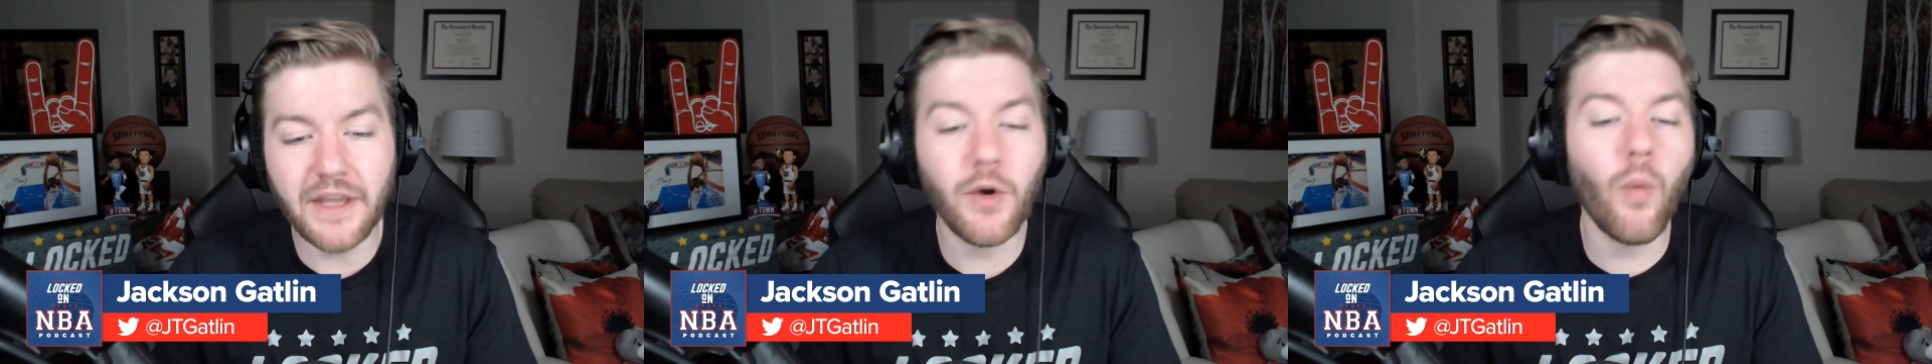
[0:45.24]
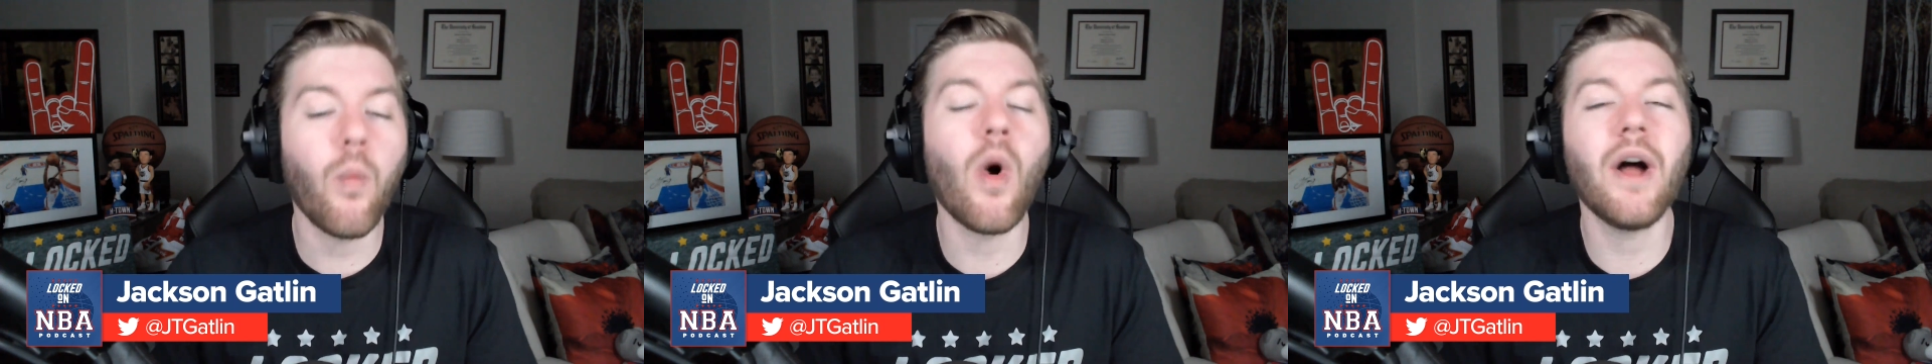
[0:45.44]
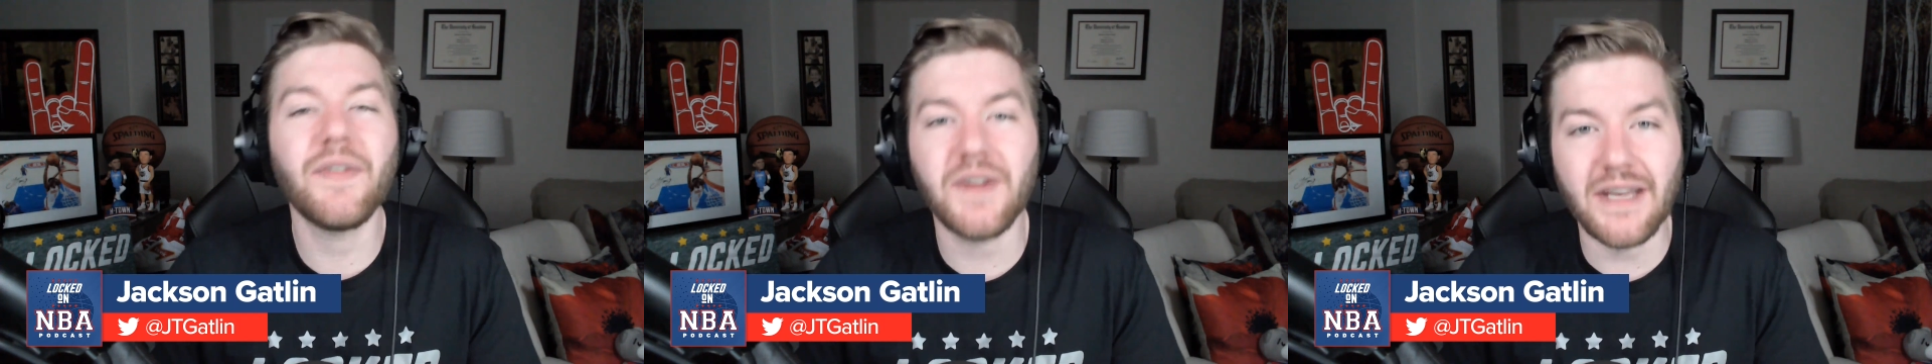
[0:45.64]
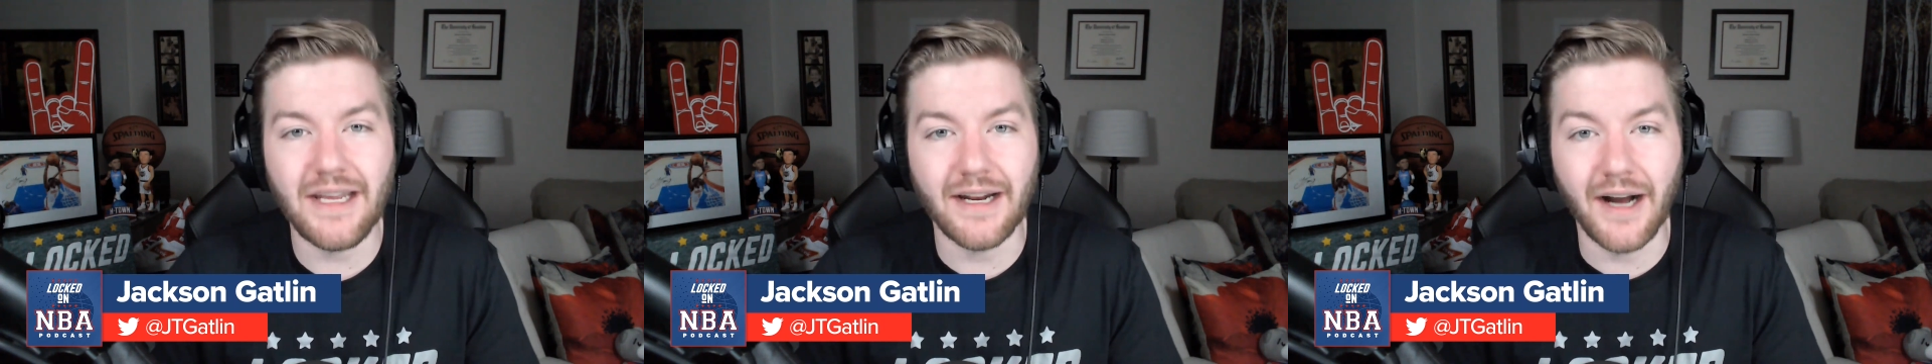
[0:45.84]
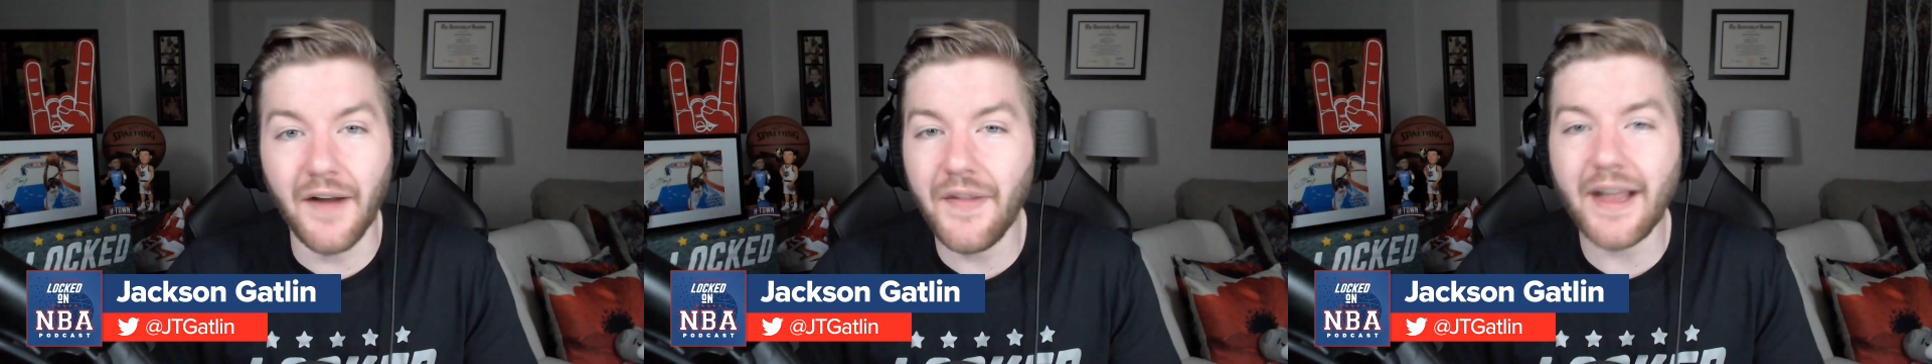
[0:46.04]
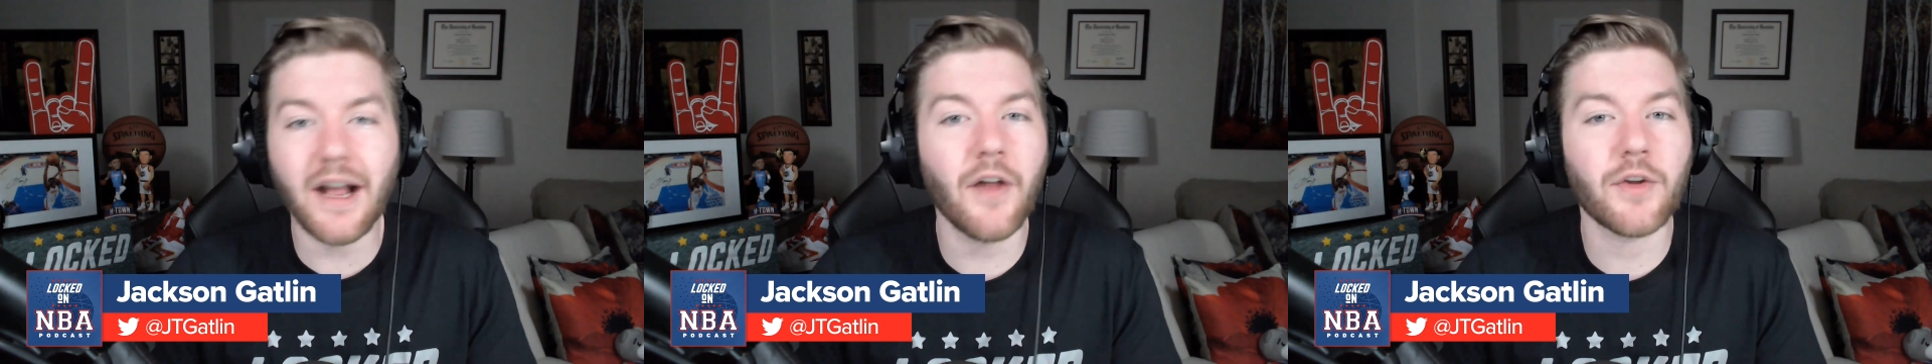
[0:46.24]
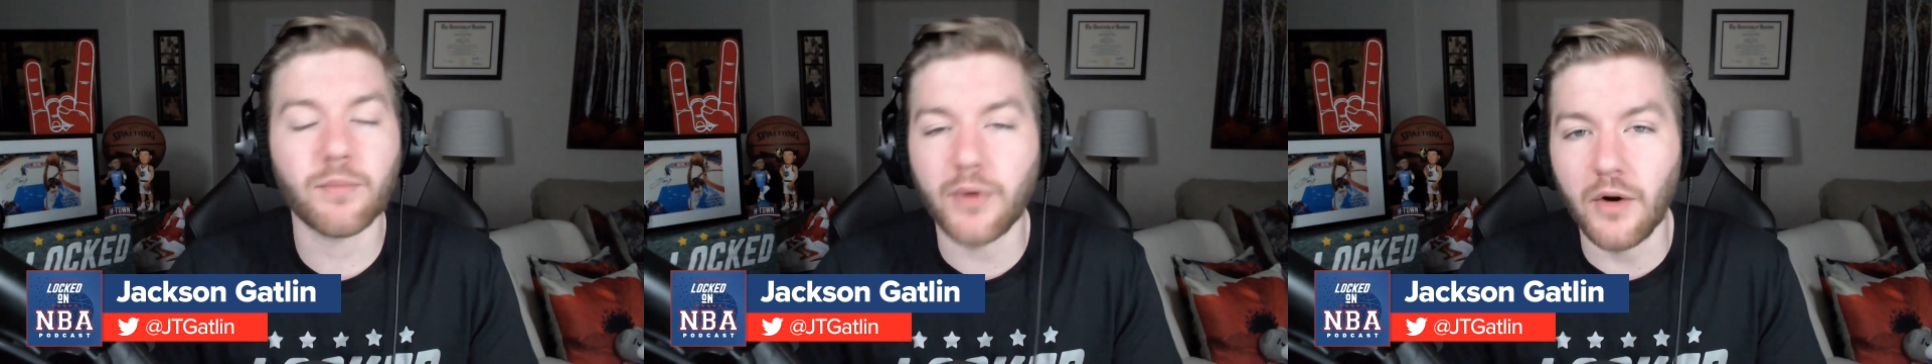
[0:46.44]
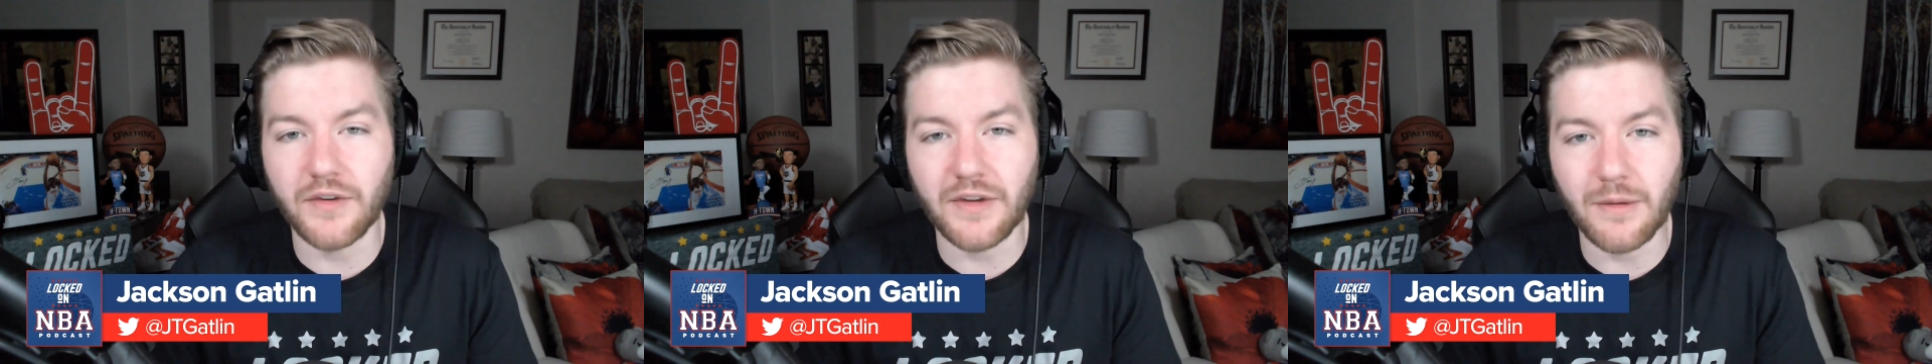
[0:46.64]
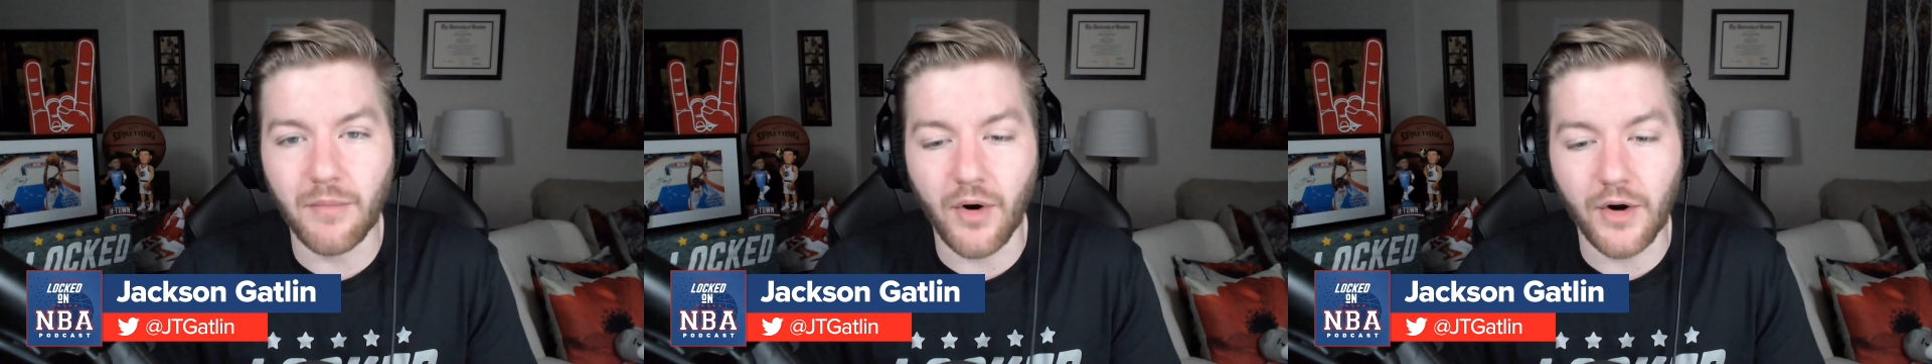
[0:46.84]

that you'll want to eat it. Unlike other protein